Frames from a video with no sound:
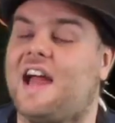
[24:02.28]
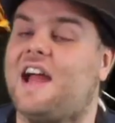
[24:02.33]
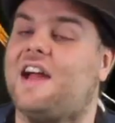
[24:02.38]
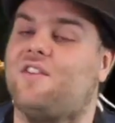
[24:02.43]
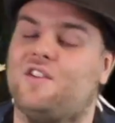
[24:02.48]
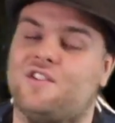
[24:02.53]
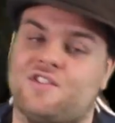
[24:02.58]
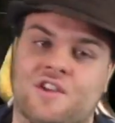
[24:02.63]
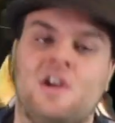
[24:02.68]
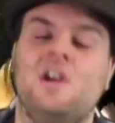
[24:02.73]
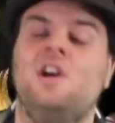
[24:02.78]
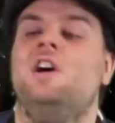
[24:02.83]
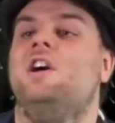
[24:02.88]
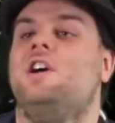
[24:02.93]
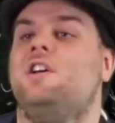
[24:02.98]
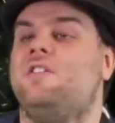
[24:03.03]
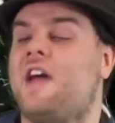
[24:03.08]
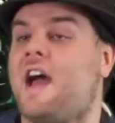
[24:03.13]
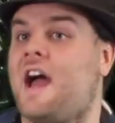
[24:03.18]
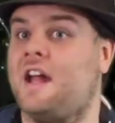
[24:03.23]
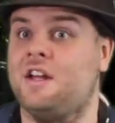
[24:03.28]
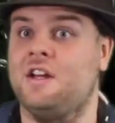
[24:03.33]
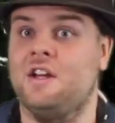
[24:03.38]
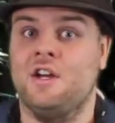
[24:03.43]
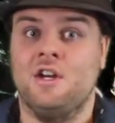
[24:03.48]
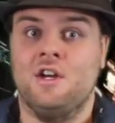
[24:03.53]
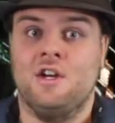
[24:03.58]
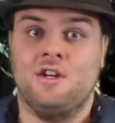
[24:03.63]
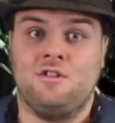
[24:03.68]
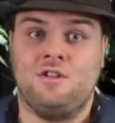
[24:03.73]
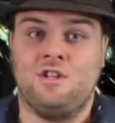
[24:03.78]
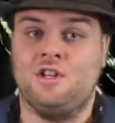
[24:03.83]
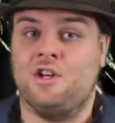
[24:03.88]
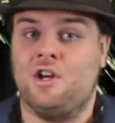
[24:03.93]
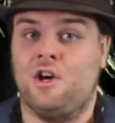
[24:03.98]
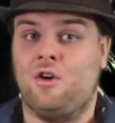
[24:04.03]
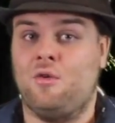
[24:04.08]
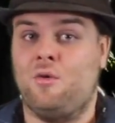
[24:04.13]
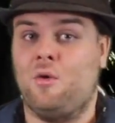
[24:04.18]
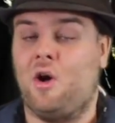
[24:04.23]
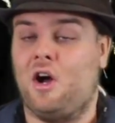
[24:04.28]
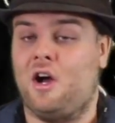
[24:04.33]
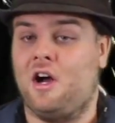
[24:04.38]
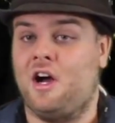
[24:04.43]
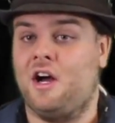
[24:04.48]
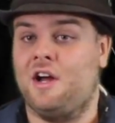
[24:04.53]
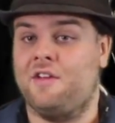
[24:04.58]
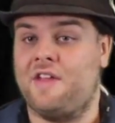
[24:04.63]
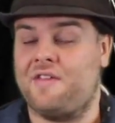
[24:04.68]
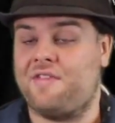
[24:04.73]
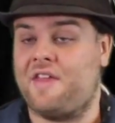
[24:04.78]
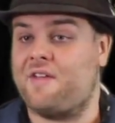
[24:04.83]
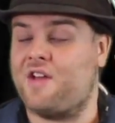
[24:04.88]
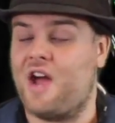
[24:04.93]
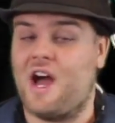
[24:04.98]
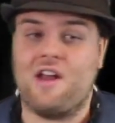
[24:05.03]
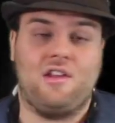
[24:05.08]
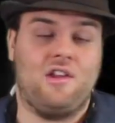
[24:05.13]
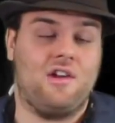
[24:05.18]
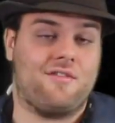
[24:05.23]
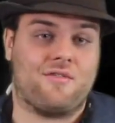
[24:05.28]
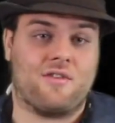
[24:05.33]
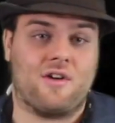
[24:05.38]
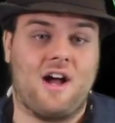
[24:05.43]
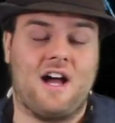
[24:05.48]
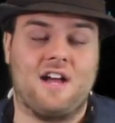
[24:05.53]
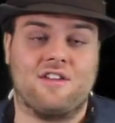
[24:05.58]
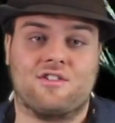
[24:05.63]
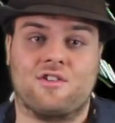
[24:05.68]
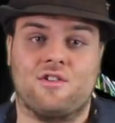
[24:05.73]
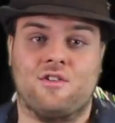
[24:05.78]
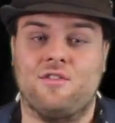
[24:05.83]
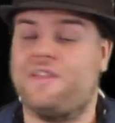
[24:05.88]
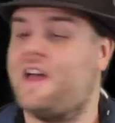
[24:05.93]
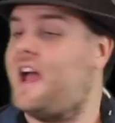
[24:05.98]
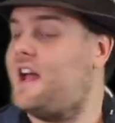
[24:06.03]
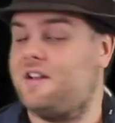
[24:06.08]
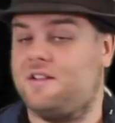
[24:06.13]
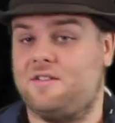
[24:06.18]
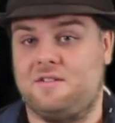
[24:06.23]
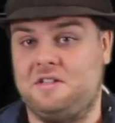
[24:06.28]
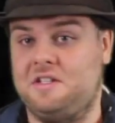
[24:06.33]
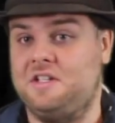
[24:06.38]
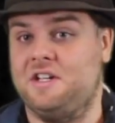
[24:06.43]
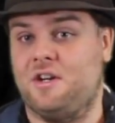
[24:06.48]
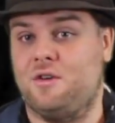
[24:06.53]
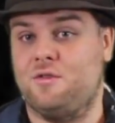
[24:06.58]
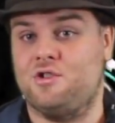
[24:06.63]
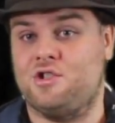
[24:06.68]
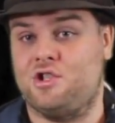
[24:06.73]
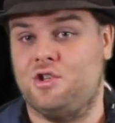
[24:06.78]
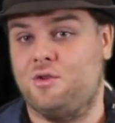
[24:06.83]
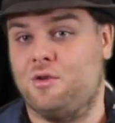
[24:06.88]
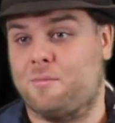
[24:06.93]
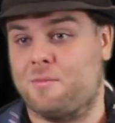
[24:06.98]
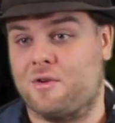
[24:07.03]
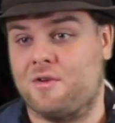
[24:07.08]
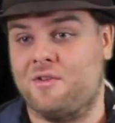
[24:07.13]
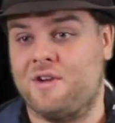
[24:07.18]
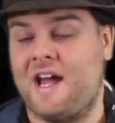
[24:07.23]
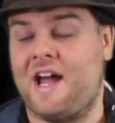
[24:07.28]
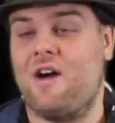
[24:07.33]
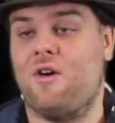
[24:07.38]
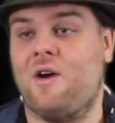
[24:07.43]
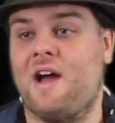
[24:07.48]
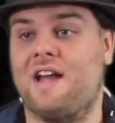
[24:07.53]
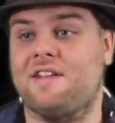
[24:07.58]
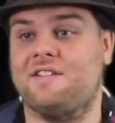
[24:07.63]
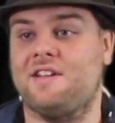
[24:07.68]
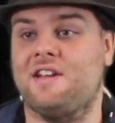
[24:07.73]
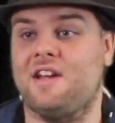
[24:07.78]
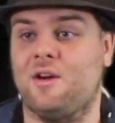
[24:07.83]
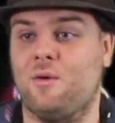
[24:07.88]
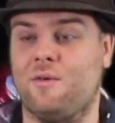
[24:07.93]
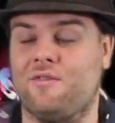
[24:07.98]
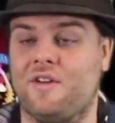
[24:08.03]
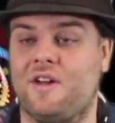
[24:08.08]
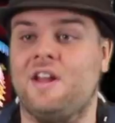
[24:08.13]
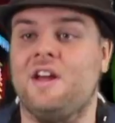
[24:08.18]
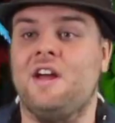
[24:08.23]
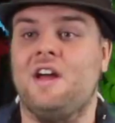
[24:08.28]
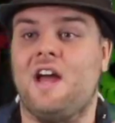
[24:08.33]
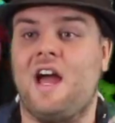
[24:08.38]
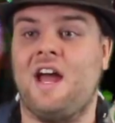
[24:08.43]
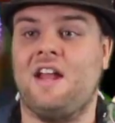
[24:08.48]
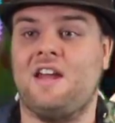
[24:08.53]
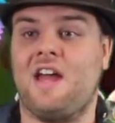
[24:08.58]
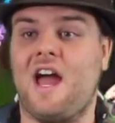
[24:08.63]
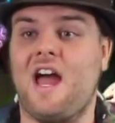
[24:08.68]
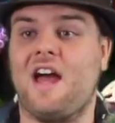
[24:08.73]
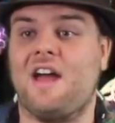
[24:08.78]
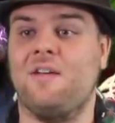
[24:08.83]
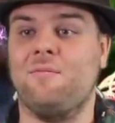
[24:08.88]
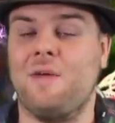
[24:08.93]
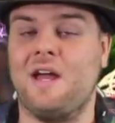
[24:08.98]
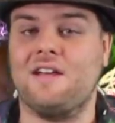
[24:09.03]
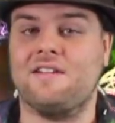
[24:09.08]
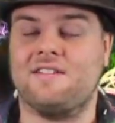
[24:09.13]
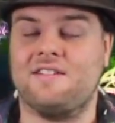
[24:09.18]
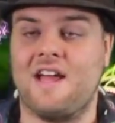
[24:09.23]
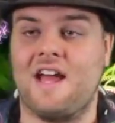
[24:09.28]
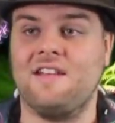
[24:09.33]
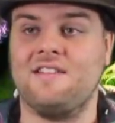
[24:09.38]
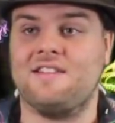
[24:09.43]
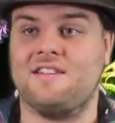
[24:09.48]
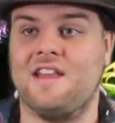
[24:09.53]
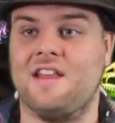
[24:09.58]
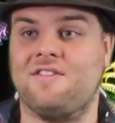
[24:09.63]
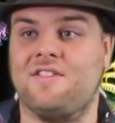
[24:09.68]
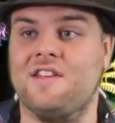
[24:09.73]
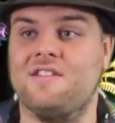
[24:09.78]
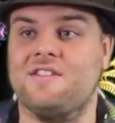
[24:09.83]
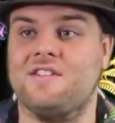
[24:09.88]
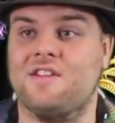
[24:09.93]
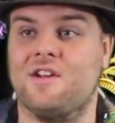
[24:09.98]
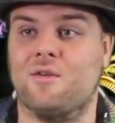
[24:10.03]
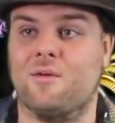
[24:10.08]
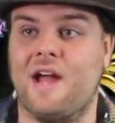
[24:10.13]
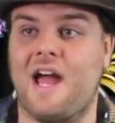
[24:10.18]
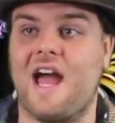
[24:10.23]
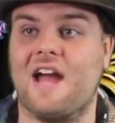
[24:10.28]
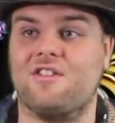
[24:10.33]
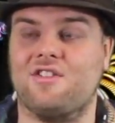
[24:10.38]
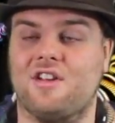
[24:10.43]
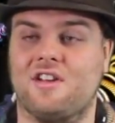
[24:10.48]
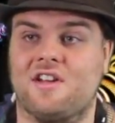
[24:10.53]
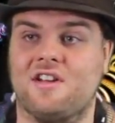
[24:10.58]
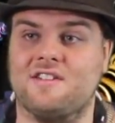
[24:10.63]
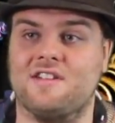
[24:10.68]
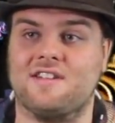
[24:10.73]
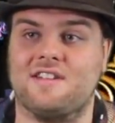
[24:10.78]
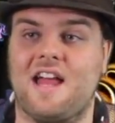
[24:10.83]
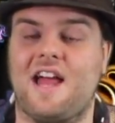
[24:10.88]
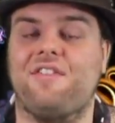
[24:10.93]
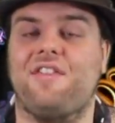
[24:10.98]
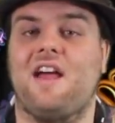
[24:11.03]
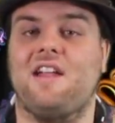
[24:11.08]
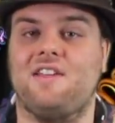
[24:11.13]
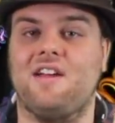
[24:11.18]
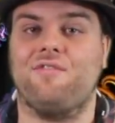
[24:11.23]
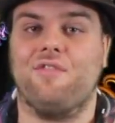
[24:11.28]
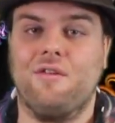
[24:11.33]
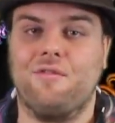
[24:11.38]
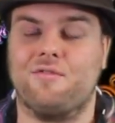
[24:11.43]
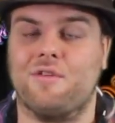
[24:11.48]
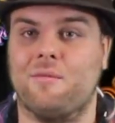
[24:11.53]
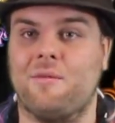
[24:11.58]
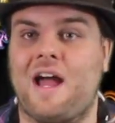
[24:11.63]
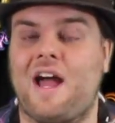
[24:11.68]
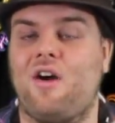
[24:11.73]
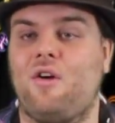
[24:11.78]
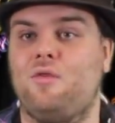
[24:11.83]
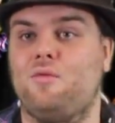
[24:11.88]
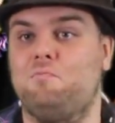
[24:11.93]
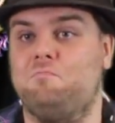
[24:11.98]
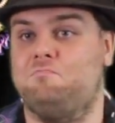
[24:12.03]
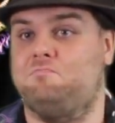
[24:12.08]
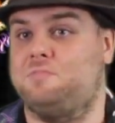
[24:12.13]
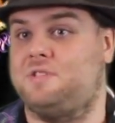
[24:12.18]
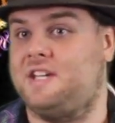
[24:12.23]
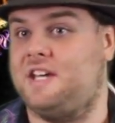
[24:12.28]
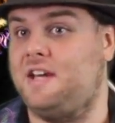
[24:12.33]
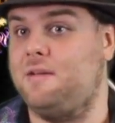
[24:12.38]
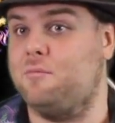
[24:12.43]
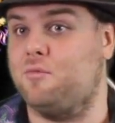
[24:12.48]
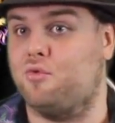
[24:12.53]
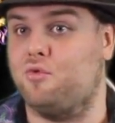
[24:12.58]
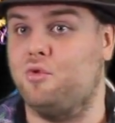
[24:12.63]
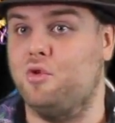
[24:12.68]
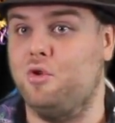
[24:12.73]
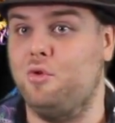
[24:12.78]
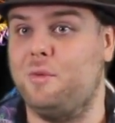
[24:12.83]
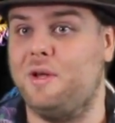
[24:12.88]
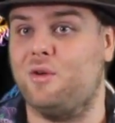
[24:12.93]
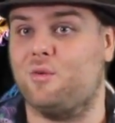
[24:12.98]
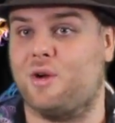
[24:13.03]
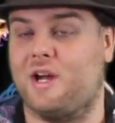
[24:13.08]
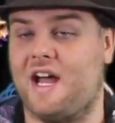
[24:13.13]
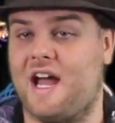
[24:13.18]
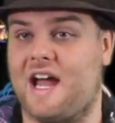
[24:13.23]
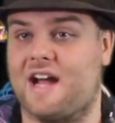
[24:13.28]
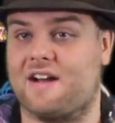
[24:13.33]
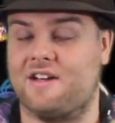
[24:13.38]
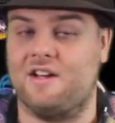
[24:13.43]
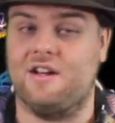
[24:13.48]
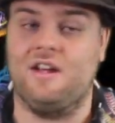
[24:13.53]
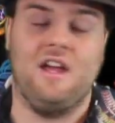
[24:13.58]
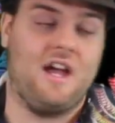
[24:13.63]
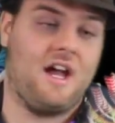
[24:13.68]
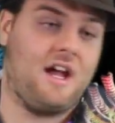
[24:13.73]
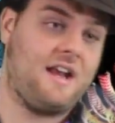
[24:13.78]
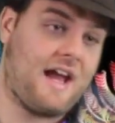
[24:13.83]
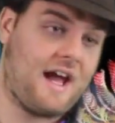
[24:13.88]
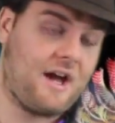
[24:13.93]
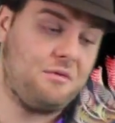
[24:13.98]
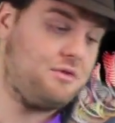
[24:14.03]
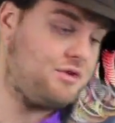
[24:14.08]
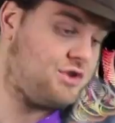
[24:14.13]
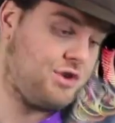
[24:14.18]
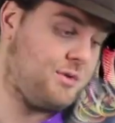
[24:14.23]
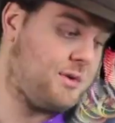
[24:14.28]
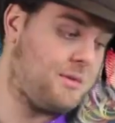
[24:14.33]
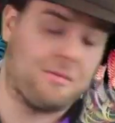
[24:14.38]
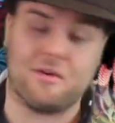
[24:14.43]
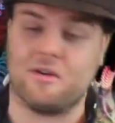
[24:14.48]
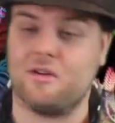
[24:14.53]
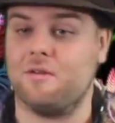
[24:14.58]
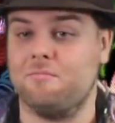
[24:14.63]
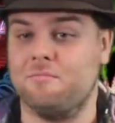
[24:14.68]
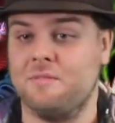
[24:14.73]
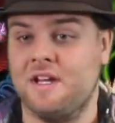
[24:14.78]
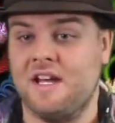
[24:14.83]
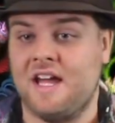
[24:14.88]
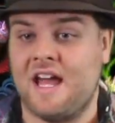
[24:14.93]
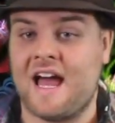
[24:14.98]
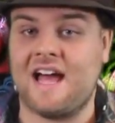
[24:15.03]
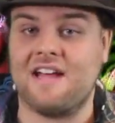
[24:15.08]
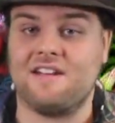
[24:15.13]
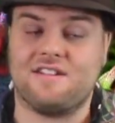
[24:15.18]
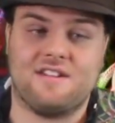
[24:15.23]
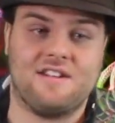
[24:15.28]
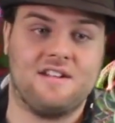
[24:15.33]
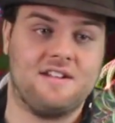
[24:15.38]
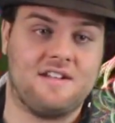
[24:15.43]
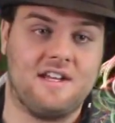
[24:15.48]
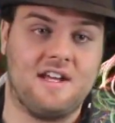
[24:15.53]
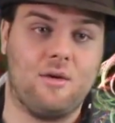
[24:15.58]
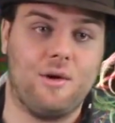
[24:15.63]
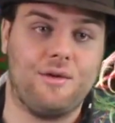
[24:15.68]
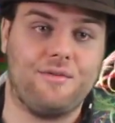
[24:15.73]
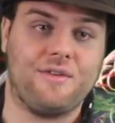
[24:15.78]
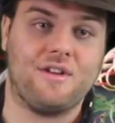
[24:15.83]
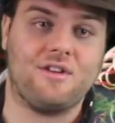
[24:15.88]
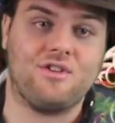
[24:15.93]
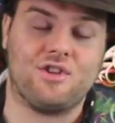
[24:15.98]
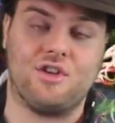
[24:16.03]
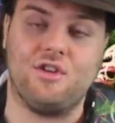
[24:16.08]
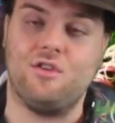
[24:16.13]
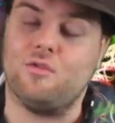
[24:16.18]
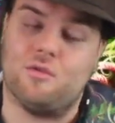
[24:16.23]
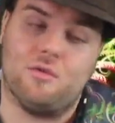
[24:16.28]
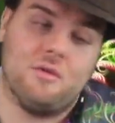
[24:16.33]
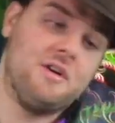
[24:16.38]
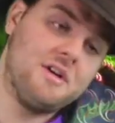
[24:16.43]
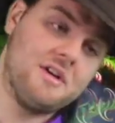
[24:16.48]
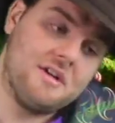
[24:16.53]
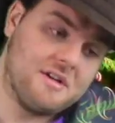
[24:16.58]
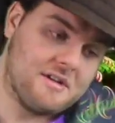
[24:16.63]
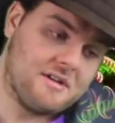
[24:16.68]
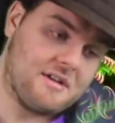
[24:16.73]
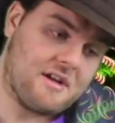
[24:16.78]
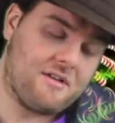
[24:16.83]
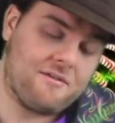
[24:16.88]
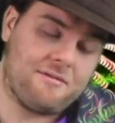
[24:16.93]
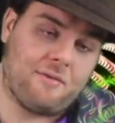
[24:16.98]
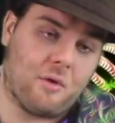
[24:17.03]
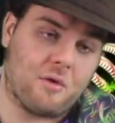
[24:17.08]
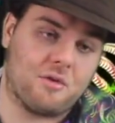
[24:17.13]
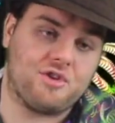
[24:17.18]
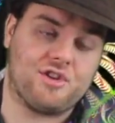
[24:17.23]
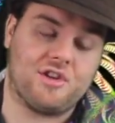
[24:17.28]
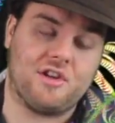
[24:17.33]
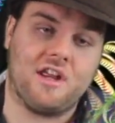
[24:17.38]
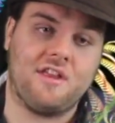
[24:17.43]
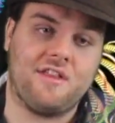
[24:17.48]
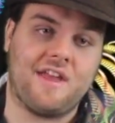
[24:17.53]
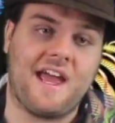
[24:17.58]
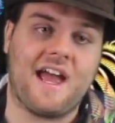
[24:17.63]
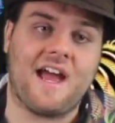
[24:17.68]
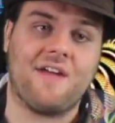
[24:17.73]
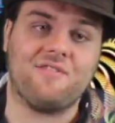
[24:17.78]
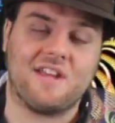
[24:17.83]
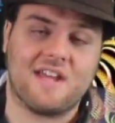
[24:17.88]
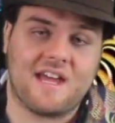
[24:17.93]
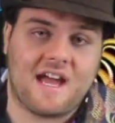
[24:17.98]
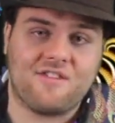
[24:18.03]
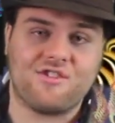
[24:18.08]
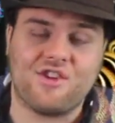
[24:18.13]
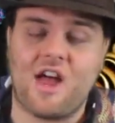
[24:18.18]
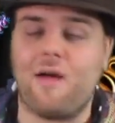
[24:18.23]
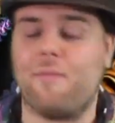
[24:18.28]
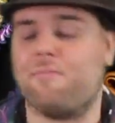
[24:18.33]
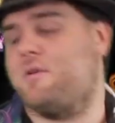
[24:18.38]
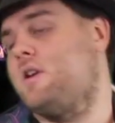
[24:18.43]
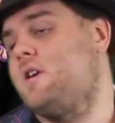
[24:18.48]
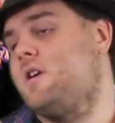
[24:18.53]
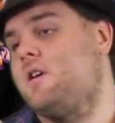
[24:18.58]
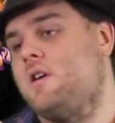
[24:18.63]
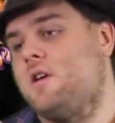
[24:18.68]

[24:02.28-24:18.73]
to Atlas, that, you know, uh, that they've got to look for Oscar, that, you know, JNPR now has to deal with it. And yeah, it makes sense that this is their reaction because it's not that different from how Team RWBY reacted. And now JNPR has to deal with it too. Unfortunately, they have to catch up.